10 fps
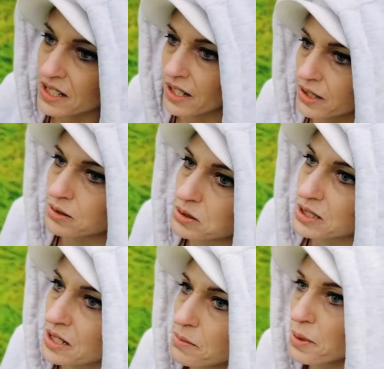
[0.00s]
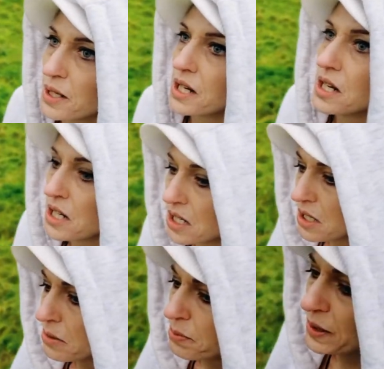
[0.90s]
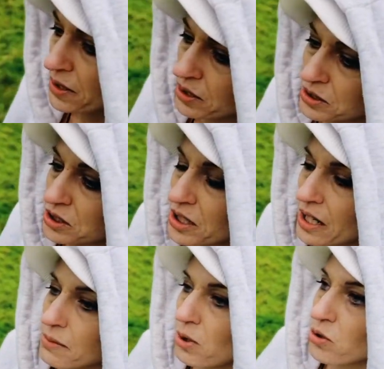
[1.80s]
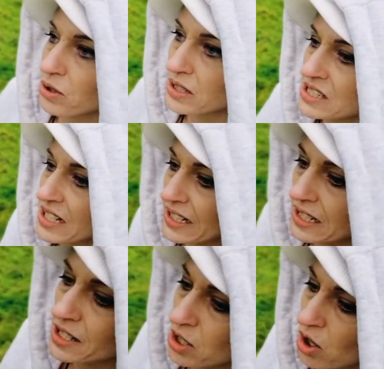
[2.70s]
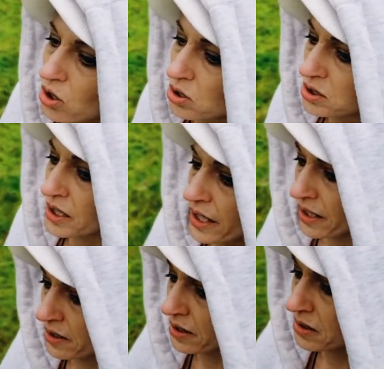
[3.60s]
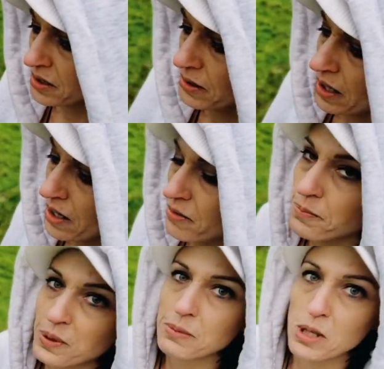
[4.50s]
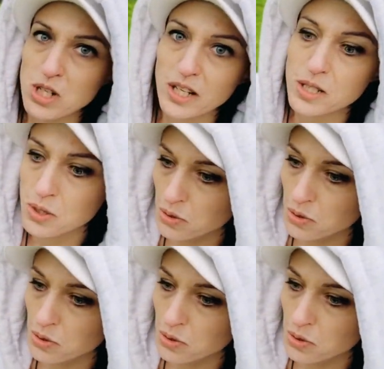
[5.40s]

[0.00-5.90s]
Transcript: I go sleep because I'm already slightly cold and I have pretty much like two